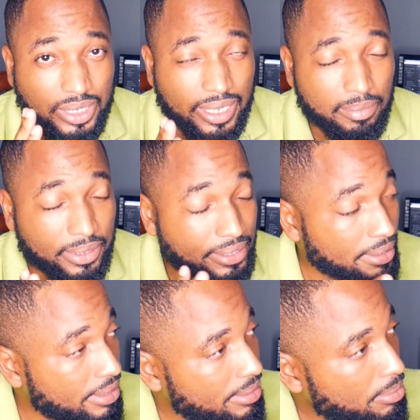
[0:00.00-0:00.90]
they tell me,
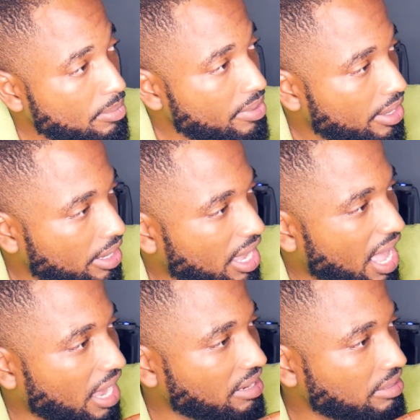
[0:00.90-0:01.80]
sir,
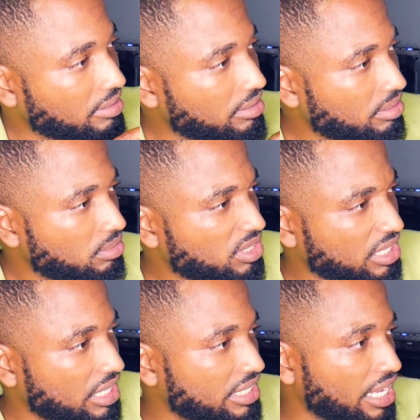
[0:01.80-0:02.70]
I go
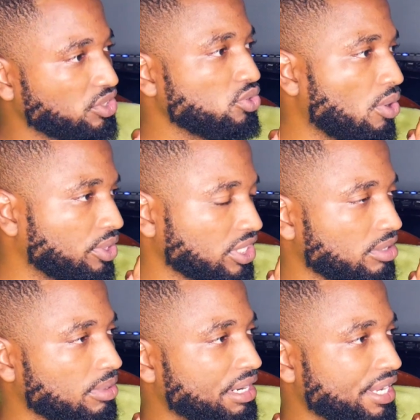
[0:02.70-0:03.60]
set aside 2 hours
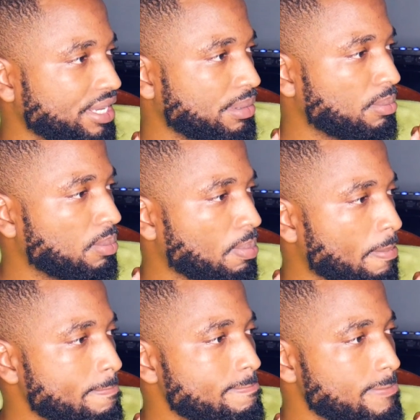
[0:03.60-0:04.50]
on one day.
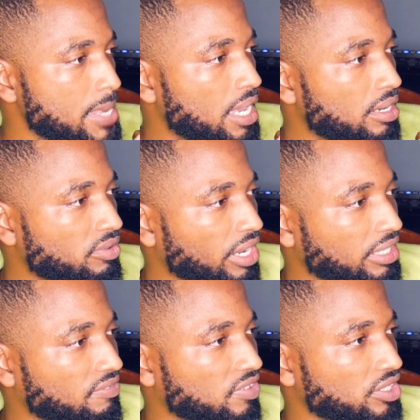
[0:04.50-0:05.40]
Right
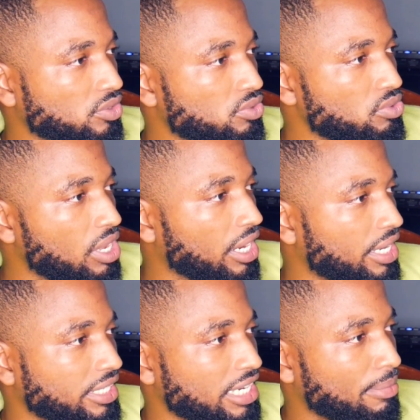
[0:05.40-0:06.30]
after school, I go
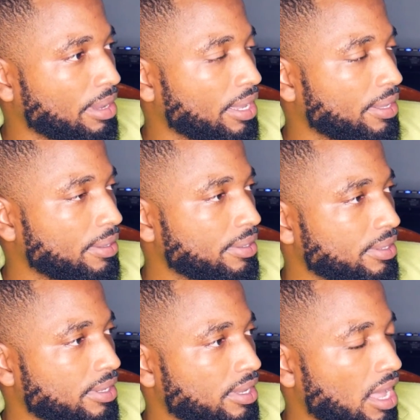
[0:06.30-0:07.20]
hit them a
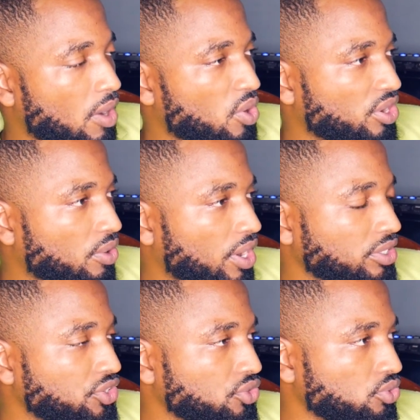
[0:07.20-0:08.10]
1 hour
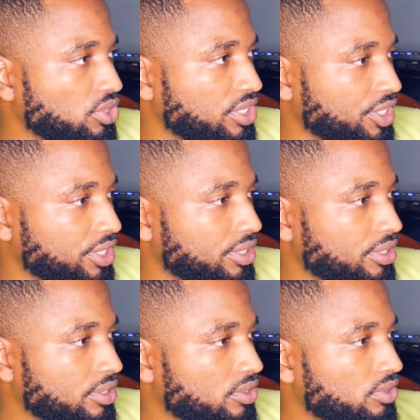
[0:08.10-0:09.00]
on
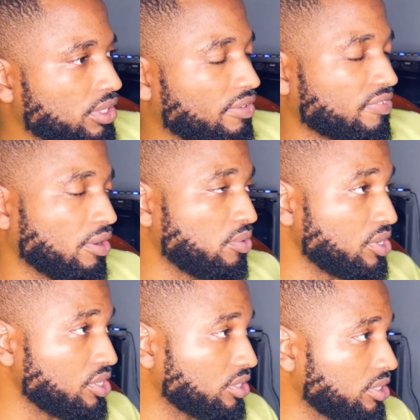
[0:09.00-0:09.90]
Tuesday or after
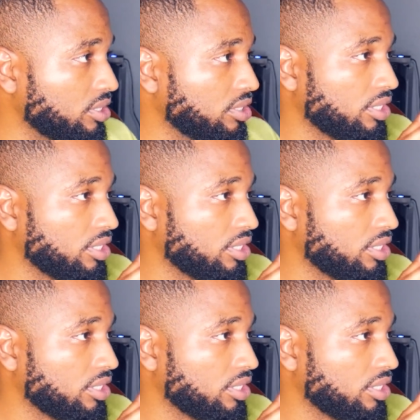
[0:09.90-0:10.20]
work.